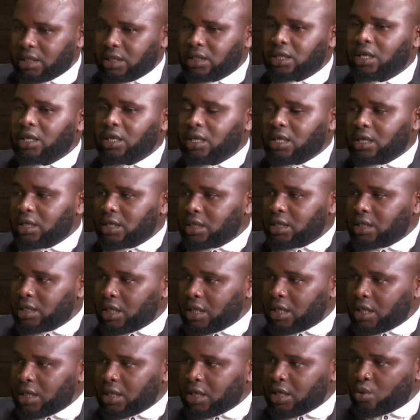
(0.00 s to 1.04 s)

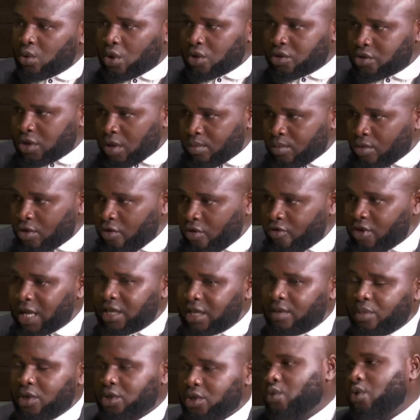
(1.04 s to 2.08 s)
It was removed and
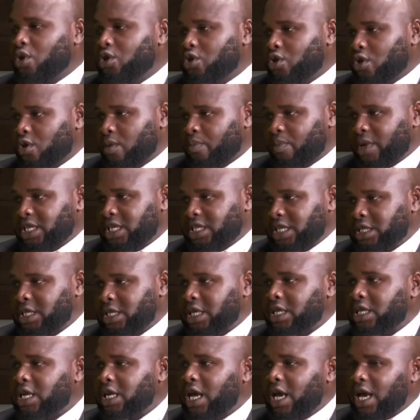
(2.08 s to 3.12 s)
the person was
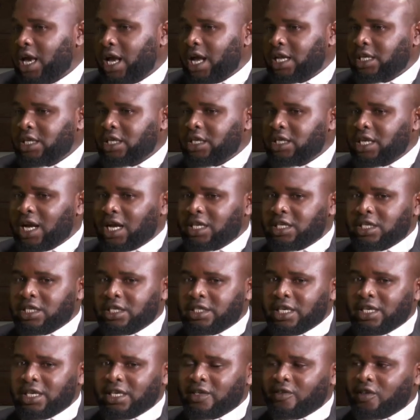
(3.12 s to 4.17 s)
compensated. I think that is
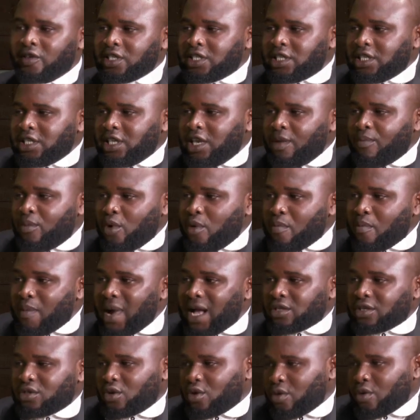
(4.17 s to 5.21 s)
a reasonable
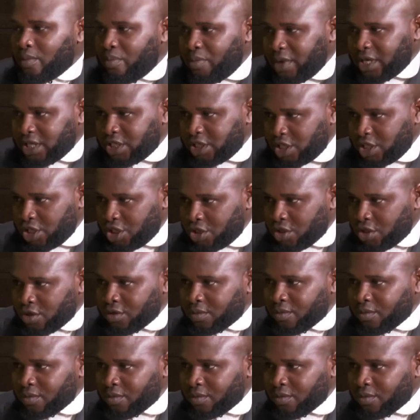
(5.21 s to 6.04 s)
man's compensation.